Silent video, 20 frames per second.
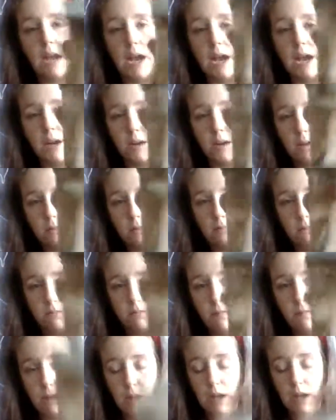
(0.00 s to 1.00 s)
item.
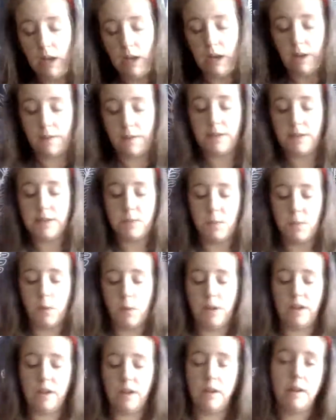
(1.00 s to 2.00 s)
At this
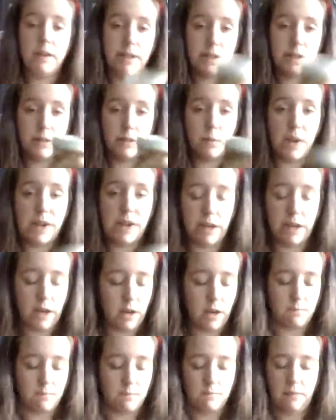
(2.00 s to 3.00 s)
point, you need to wake it
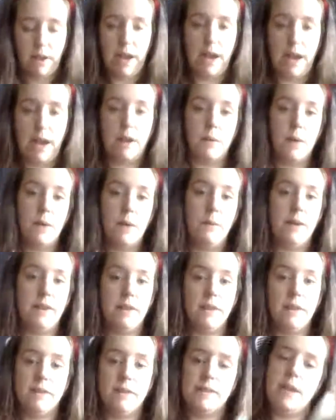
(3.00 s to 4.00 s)
up. How do I wake
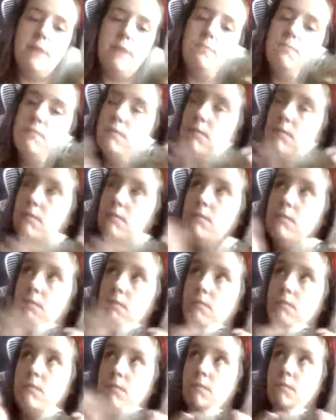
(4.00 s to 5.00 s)
things up?
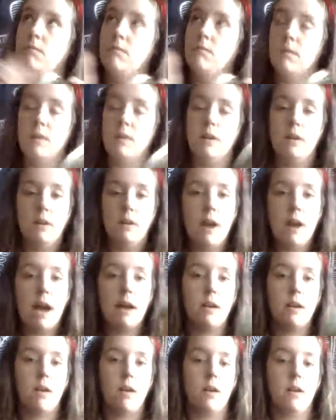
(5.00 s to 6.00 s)

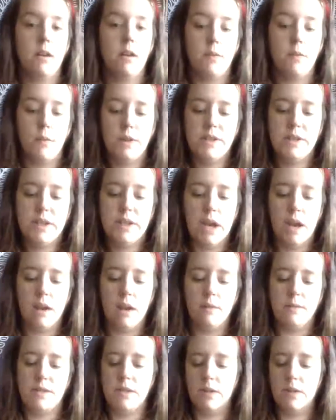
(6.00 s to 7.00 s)
Knock on it 3
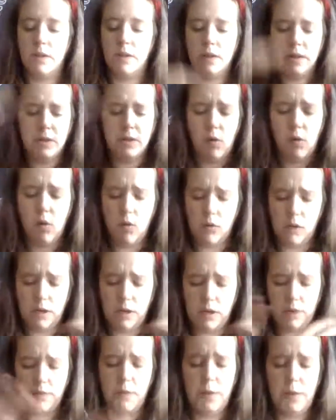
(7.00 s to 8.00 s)
times. You can do a whole
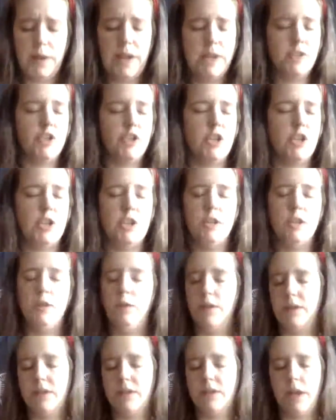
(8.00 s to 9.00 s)
invocation. You
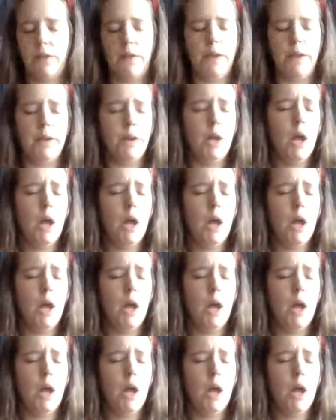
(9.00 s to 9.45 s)
can tell it,